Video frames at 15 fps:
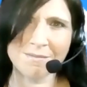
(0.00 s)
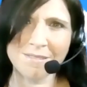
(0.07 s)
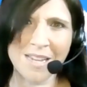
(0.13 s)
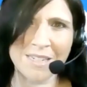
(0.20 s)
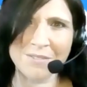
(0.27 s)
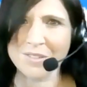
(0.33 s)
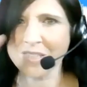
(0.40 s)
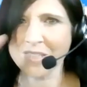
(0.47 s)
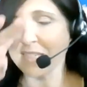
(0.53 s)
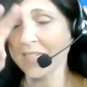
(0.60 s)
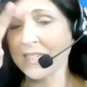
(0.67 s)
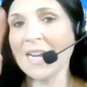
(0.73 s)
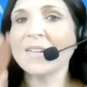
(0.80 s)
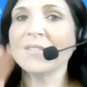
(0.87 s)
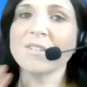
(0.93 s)
city,
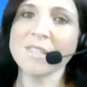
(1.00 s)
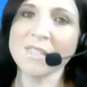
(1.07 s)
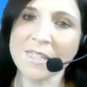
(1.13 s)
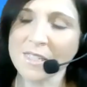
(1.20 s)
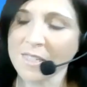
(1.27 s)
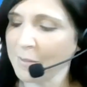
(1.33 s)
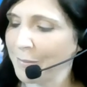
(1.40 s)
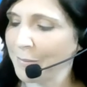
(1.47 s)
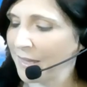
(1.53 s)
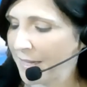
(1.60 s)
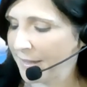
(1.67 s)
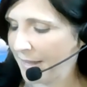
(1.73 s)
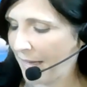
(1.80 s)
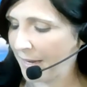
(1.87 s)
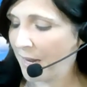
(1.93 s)
not every state's going to be like
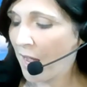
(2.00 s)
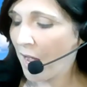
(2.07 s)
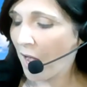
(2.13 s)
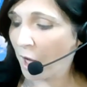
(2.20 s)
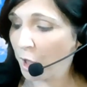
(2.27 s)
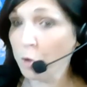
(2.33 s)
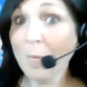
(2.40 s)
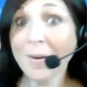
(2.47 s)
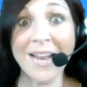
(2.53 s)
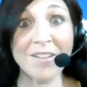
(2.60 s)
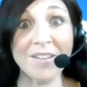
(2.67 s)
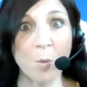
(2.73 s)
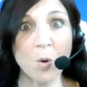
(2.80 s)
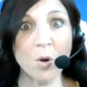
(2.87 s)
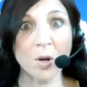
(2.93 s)
that. You might have
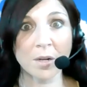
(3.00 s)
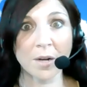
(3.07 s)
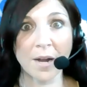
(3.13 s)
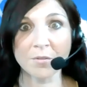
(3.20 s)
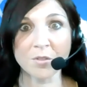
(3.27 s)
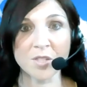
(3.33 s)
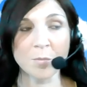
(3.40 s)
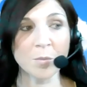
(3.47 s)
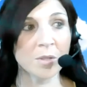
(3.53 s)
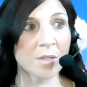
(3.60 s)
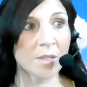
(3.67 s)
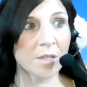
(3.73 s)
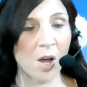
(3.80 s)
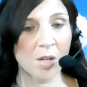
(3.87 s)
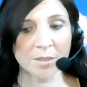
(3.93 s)
more. Someone
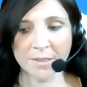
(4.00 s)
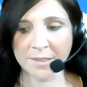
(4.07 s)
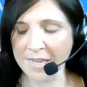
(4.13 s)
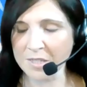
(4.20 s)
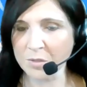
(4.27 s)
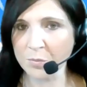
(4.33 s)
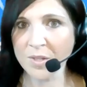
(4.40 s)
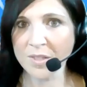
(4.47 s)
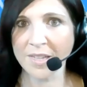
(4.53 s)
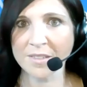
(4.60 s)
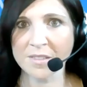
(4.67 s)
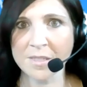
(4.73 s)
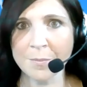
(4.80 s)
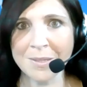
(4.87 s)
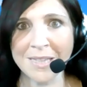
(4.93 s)
called in last week. They had
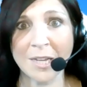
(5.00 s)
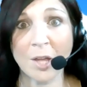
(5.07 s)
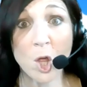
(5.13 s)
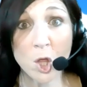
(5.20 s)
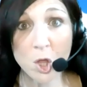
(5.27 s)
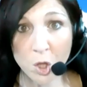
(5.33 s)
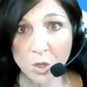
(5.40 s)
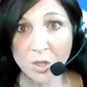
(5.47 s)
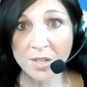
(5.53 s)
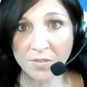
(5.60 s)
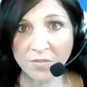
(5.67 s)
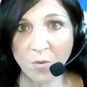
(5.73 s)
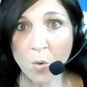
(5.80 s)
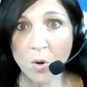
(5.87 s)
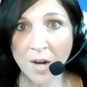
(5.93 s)
something like
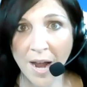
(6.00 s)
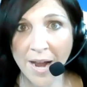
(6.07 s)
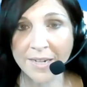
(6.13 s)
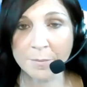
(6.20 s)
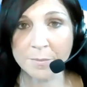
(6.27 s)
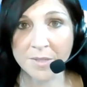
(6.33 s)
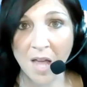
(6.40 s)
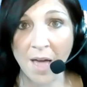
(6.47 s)
34 items on their